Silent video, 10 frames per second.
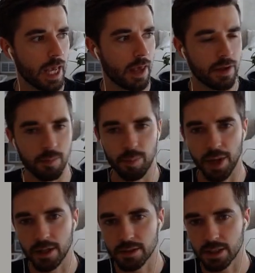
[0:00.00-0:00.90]
and then
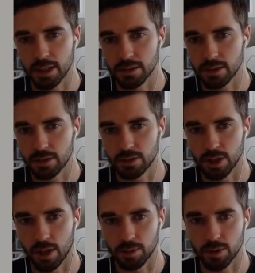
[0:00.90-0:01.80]
bent into the
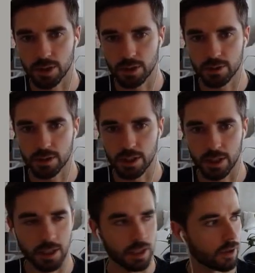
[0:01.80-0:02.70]
geometry you're seeing
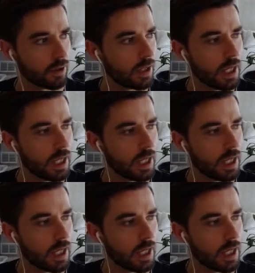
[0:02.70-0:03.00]
here.